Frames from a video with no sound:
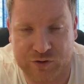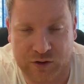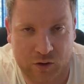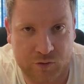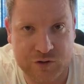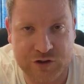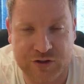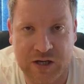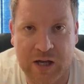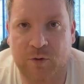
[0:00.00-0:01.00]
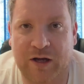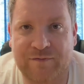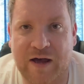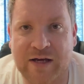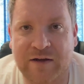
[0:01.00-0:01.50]
was launched, but
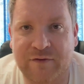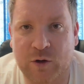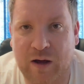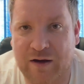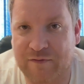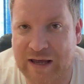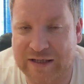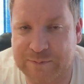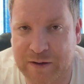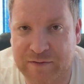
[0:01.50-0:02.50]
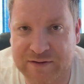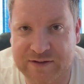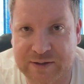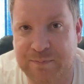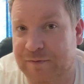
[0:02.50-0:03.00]
if any of you have experienced
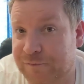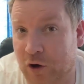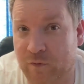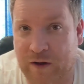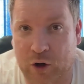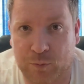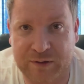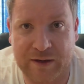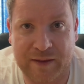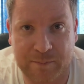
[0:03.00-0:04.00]
this before that update,